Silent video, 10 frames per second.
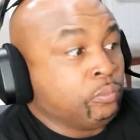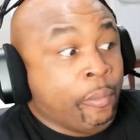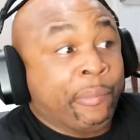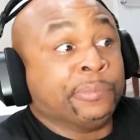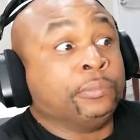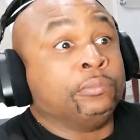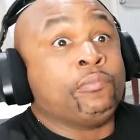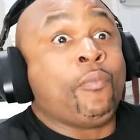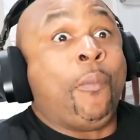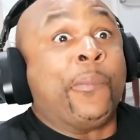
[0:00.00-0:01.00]
So help
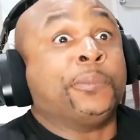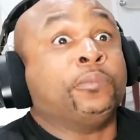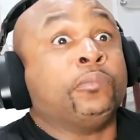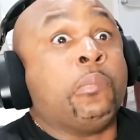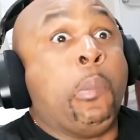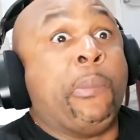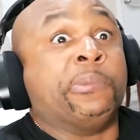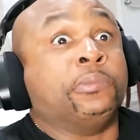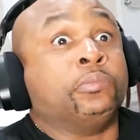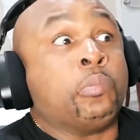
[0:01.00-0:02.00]
me God, I will
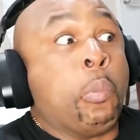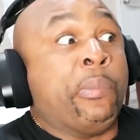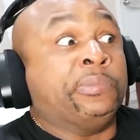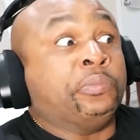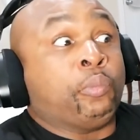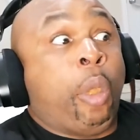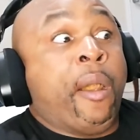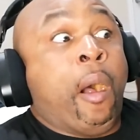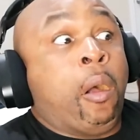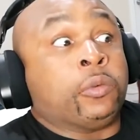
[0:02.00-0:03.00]
cut your
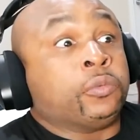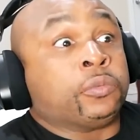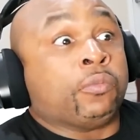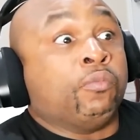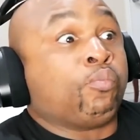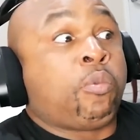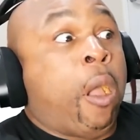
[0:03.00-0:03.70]
pretty faces!